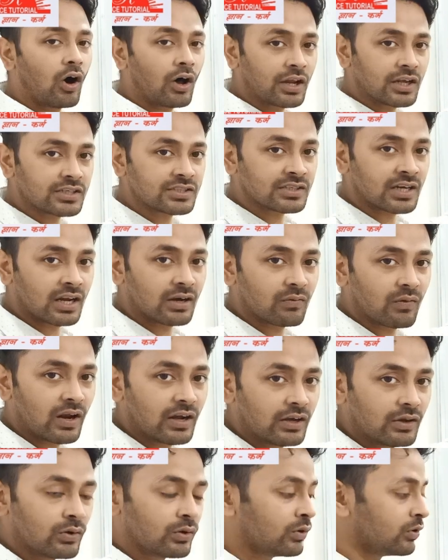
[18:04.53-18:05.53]
original
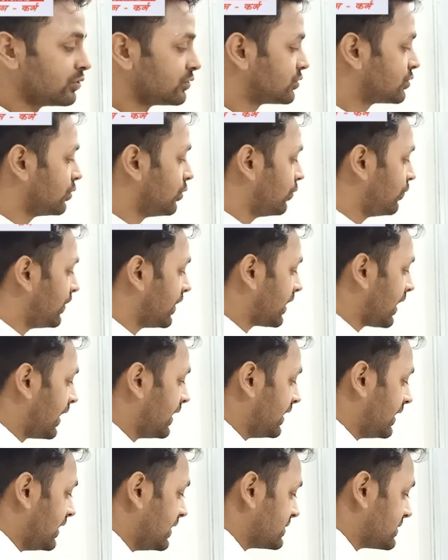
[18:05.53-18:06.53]
value. So we
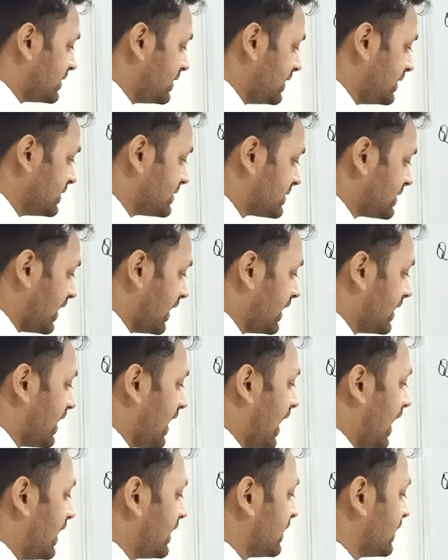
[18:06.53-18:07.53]
can easily say
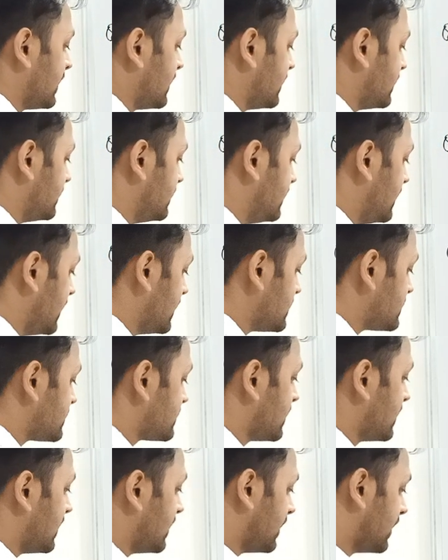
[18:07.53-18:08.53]
that
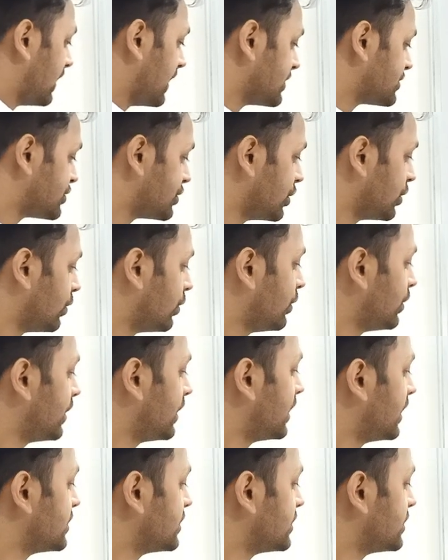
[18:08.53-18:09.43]
this ratio